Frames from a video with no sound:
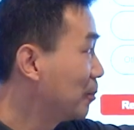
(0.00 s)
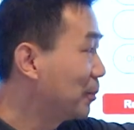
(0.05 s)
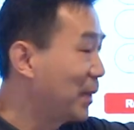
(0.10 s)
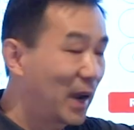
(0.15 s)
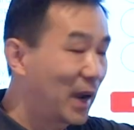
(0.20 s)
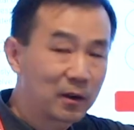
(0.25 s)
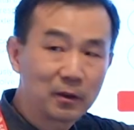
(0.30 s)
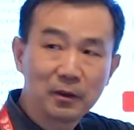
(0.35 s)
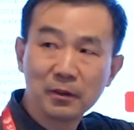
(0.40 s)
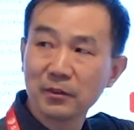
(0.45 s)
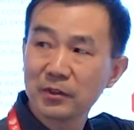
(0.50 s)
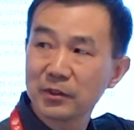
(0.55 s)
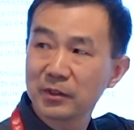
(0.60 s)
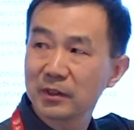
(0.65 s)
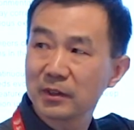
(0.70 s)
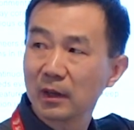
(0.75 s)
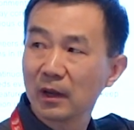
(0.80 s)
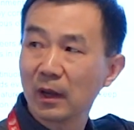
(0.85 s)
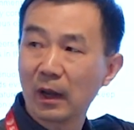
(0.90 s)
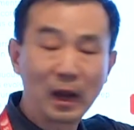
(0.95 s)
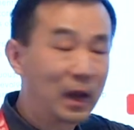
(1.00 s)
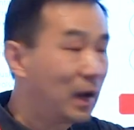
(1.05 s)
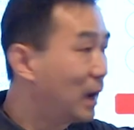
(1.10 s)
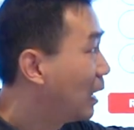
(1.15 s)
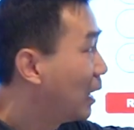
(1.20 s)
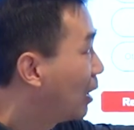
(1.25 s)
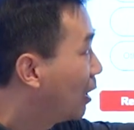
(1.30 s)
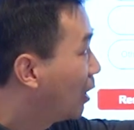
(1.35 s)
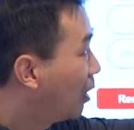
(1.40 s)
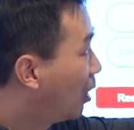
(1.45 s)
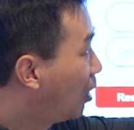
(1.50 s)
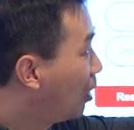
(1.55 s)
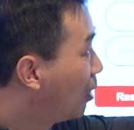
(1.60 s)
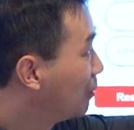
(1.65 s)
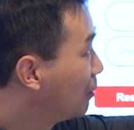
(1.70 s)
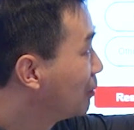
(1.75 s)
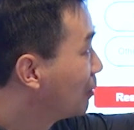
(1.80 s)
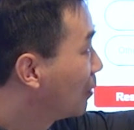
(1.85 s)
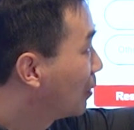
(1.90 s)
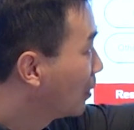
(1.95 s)
patterns
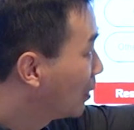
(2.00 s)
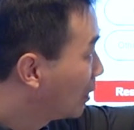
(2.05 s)
on